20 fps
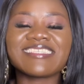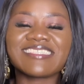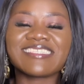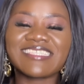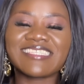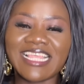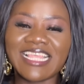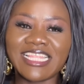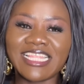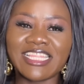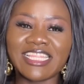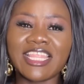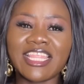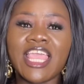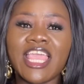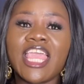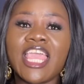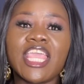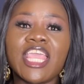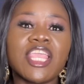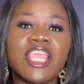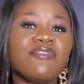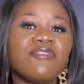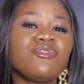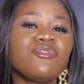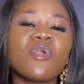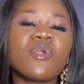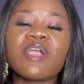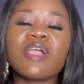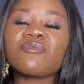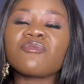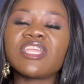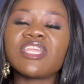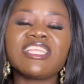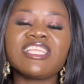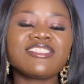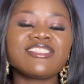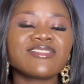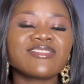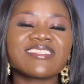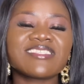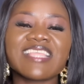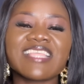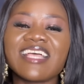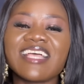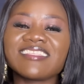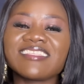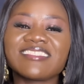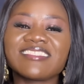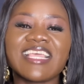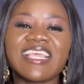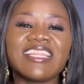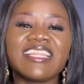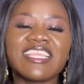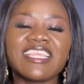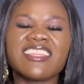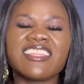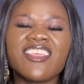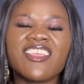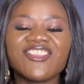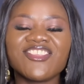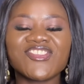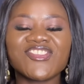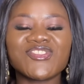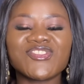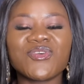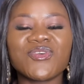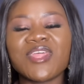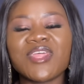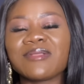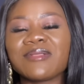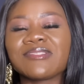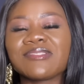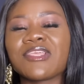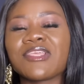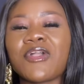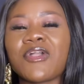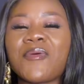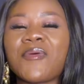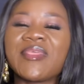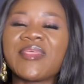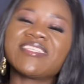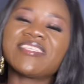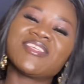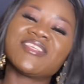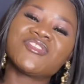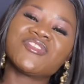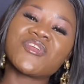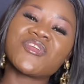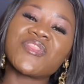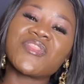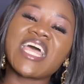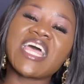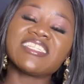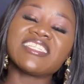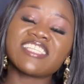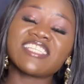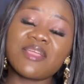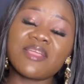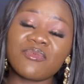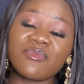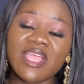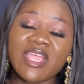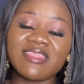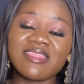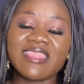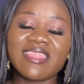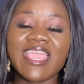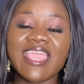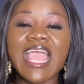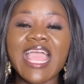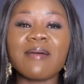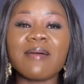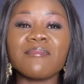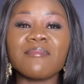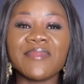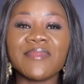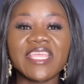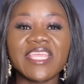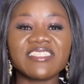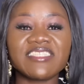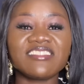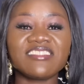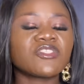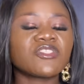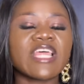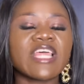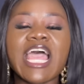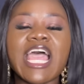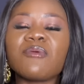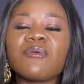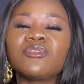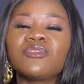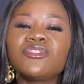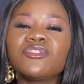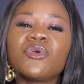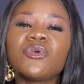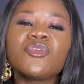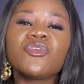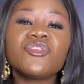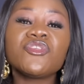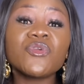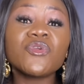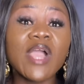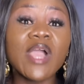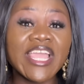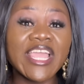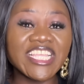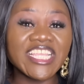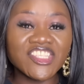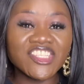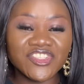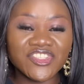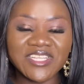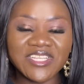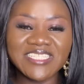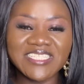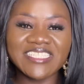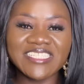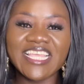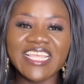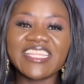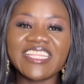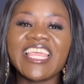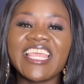selling. If you are ready to start selling, just go down to the comment section and type right there amazing, so that I will know you are interested